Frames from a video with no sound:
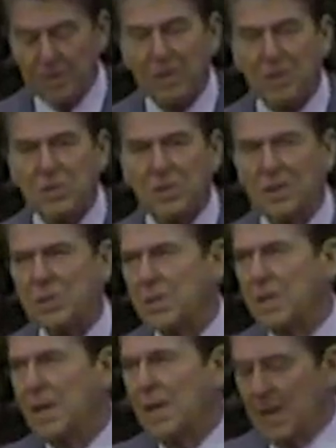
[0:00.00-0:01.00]

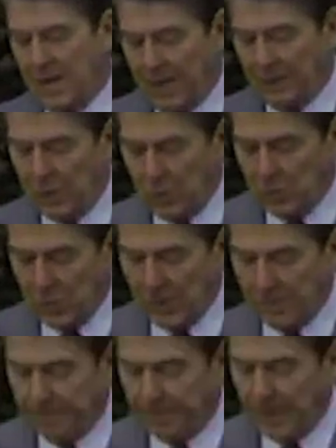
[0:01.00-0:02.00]
Administration and the
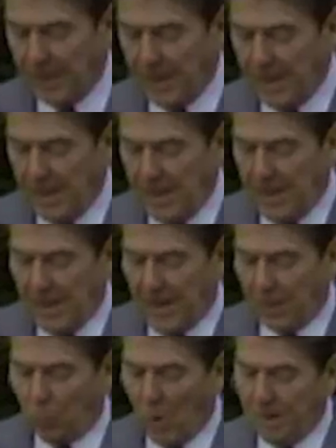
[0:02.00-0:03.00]
union.
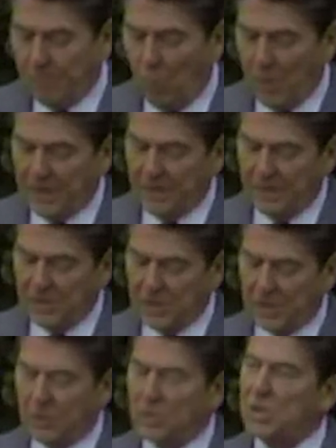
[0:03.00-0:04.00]
At one point in these
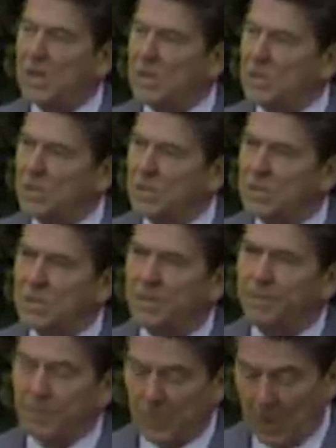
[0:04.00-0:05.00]
negotiations,
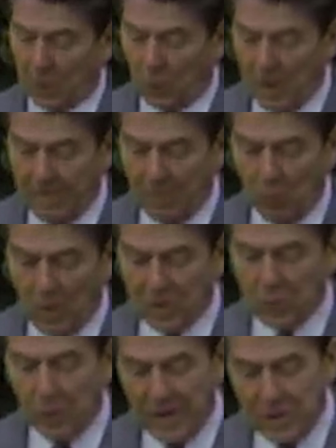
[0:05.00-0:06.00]
agreement
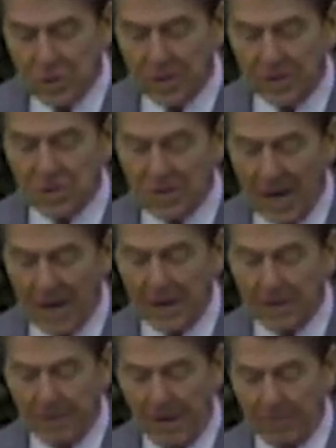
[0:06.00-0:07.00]
was reached and
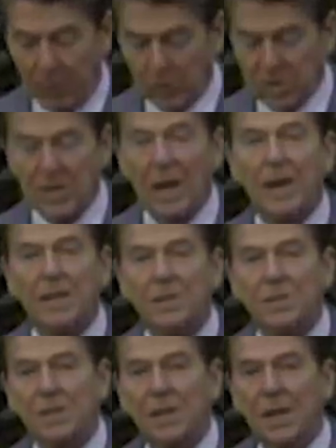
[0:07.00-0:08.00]
signed by both
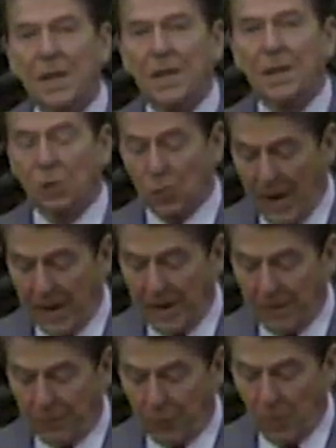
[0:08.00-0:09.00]
sides
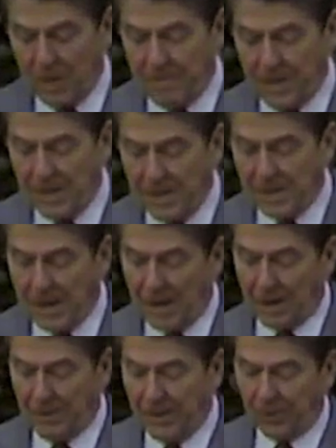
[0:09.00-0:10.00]
granting a $40 million
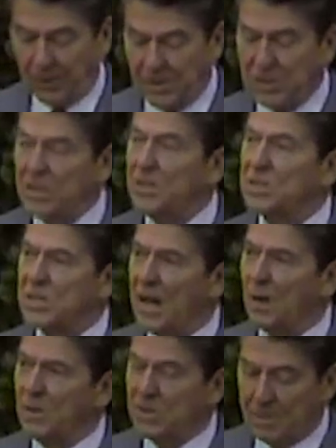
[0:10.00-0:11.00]
increase in
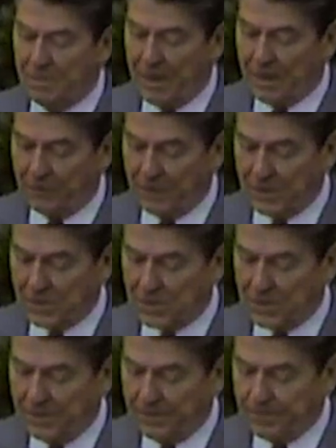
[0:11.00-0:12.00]
salaries and benefits.